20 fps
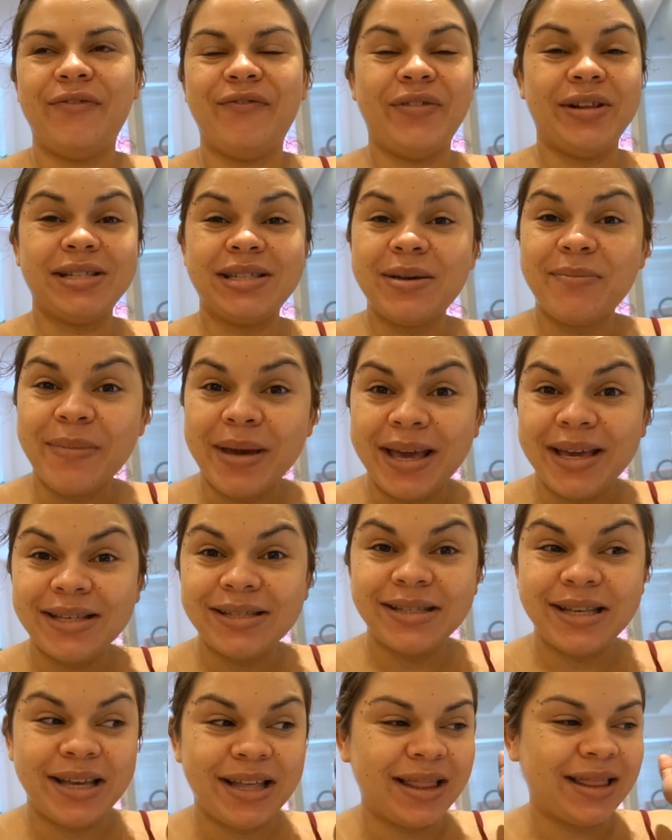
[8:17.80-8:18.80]
It feels
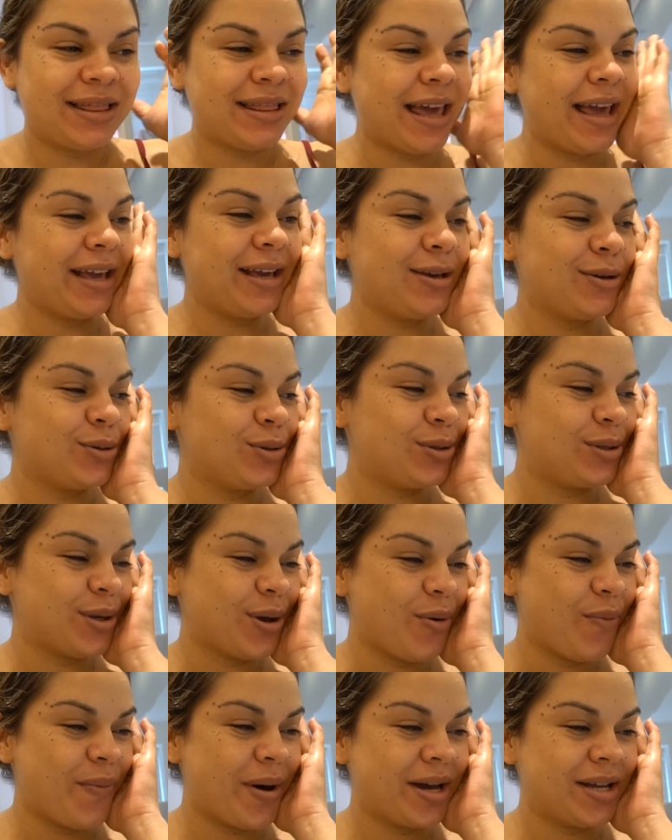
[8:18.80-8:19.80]
amazing. Thank you
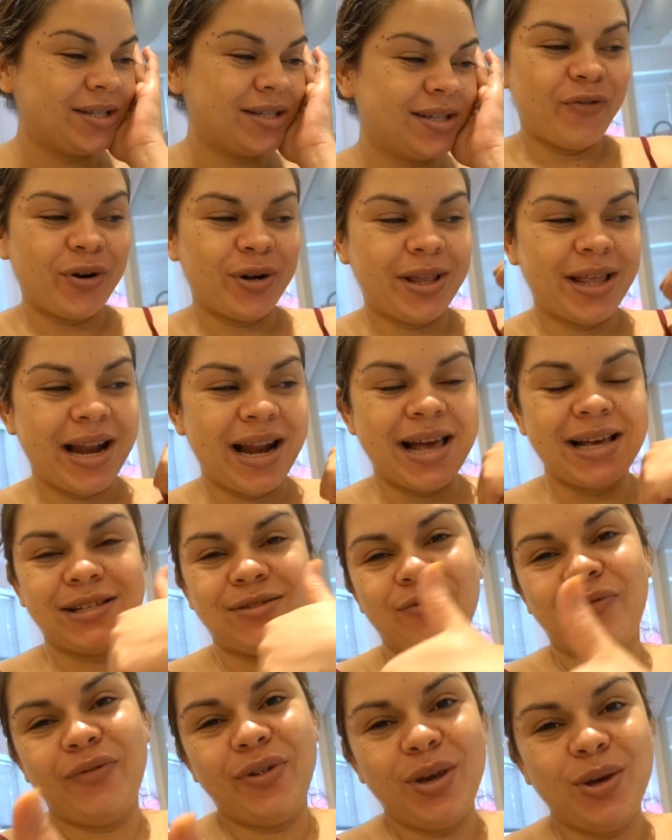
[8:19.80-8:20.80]
so much for the
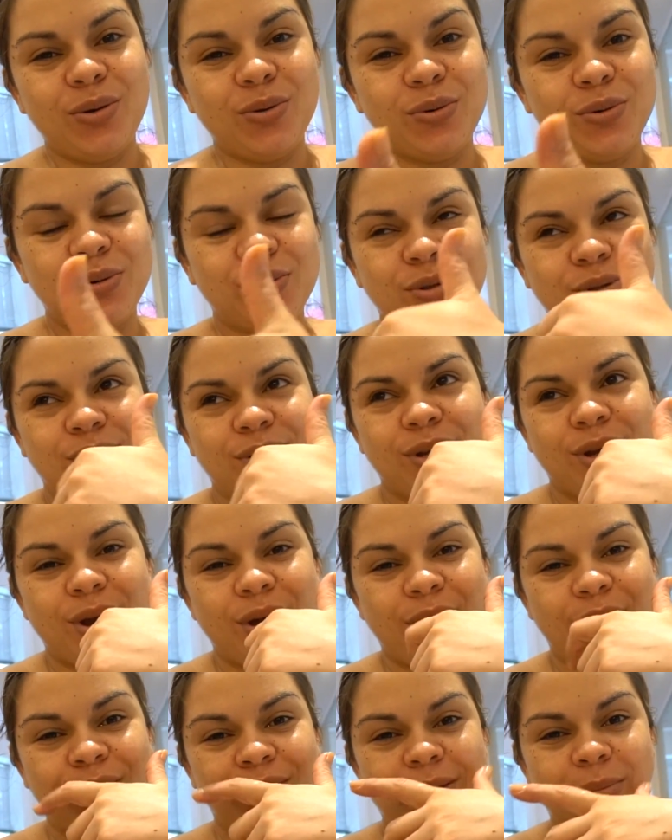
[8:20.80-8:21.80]
last views
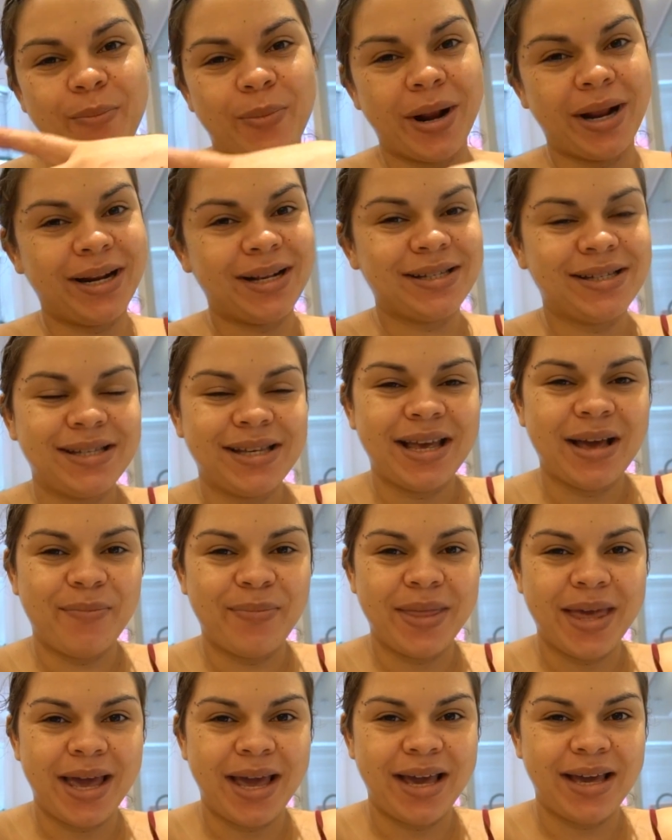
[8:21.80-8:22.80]
on the pregnancy
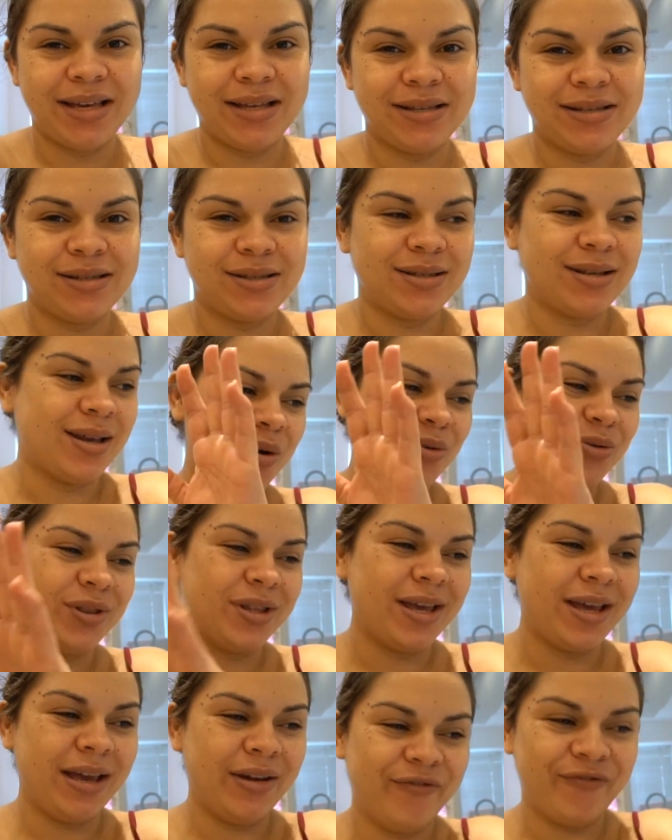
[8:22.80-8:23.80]
updates, on
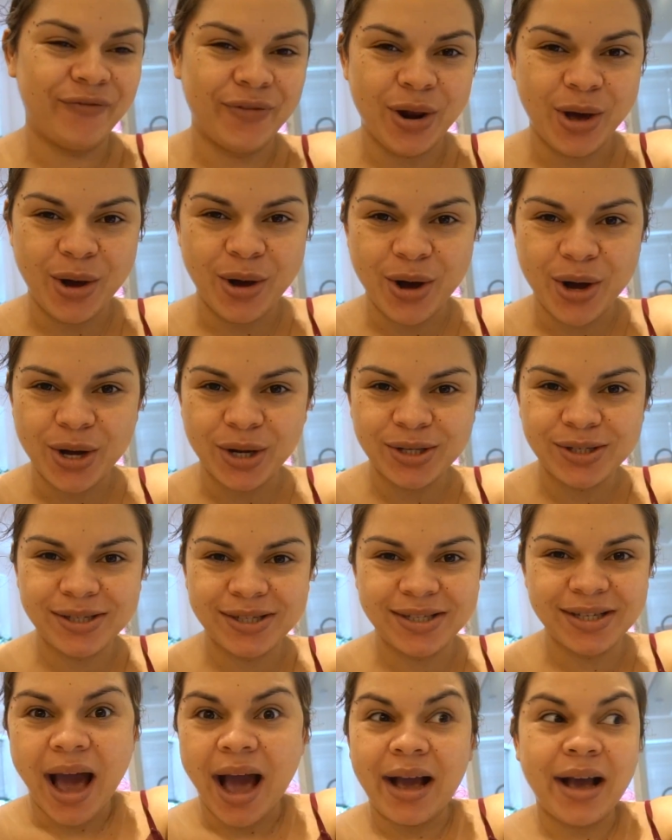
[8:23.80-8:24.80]
the
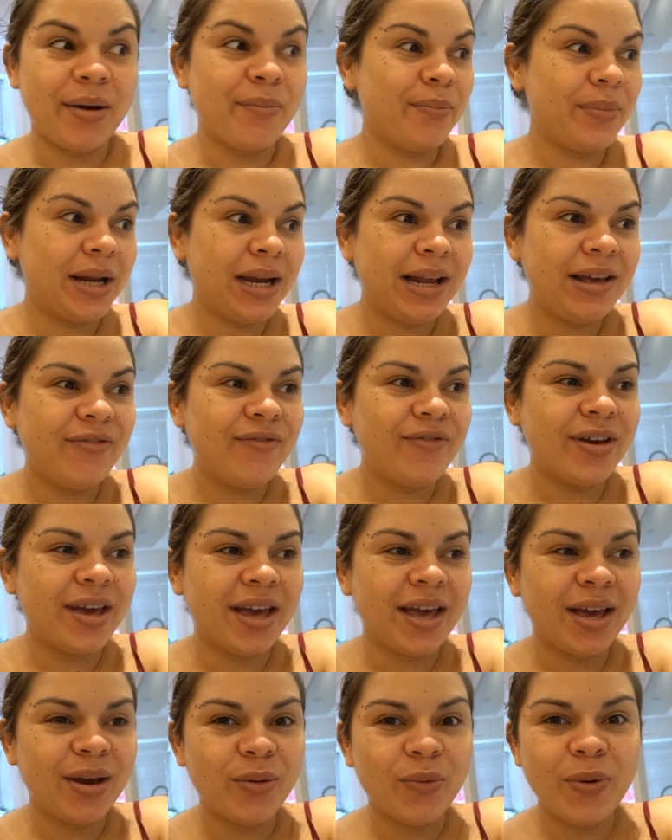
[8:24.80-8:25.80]
vlogs. I can't believe
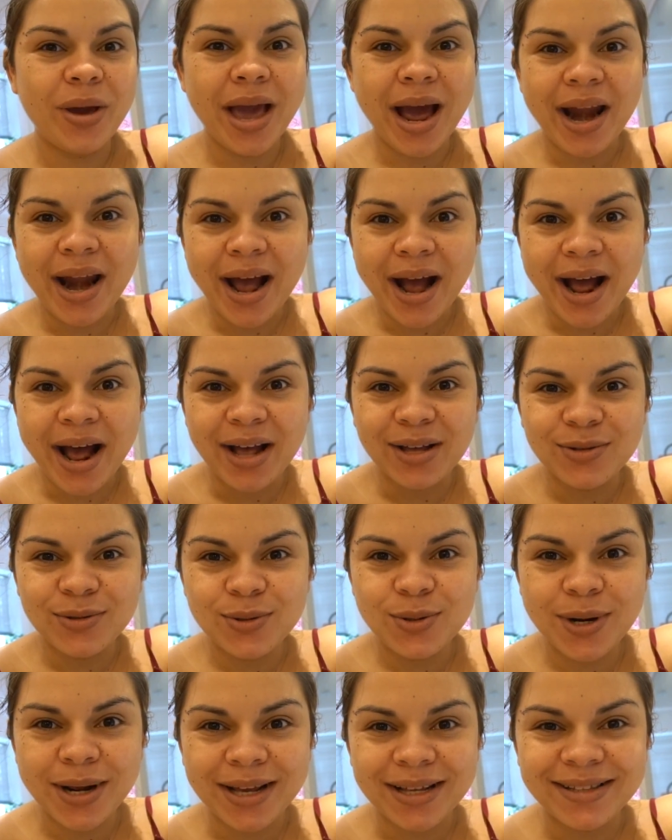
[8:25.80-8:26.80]
it. We are one
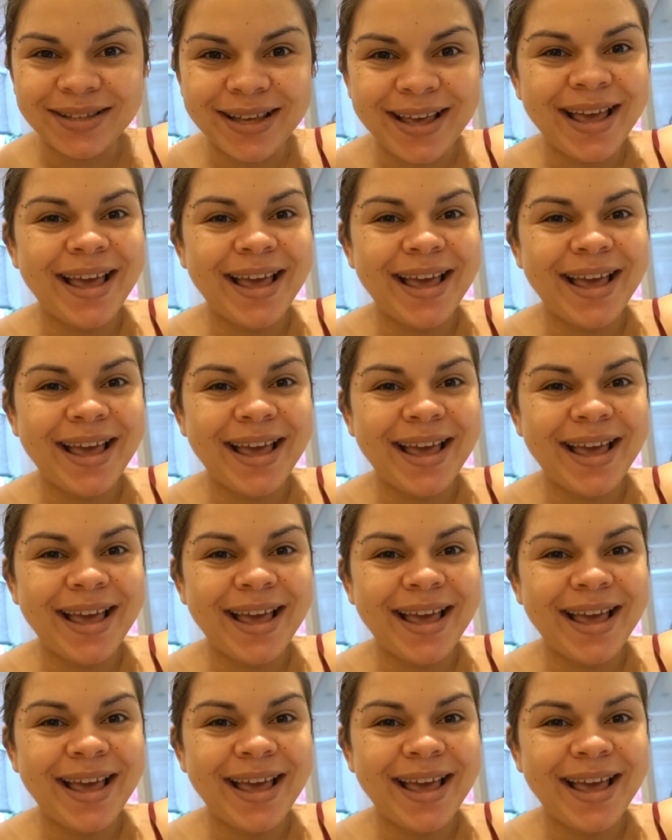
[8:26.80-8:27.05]
hundred.